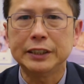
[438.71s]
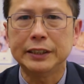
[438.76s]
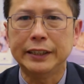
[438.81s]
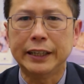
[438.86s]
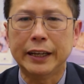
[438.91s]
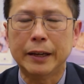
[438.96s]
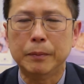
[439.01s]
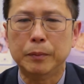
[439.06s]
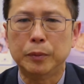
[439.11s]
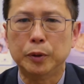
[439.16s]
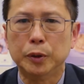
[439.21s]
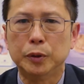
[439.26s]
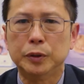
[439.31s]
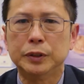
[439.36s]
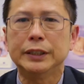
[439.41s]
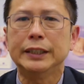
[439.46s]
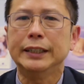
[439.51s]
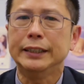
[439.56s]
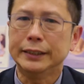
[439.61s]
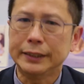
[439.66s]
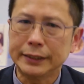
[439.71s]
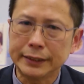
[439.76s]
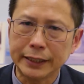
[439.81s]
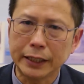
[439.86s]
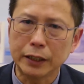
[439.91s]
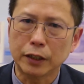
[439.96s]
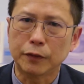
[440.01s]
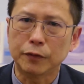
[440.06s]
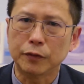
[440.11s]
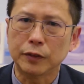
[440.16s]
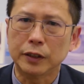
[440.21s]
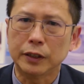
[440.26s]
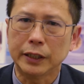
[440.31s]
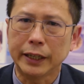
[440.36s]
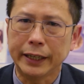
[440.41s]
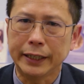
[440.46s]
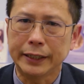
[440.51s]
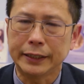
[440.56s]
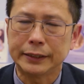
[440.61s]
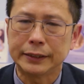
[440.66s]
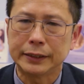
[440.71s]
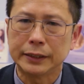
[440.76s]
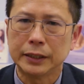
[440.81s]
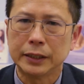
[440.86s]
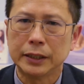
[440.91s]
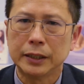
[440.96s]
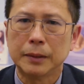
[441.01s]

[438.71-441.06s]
the embryos instead of the eggs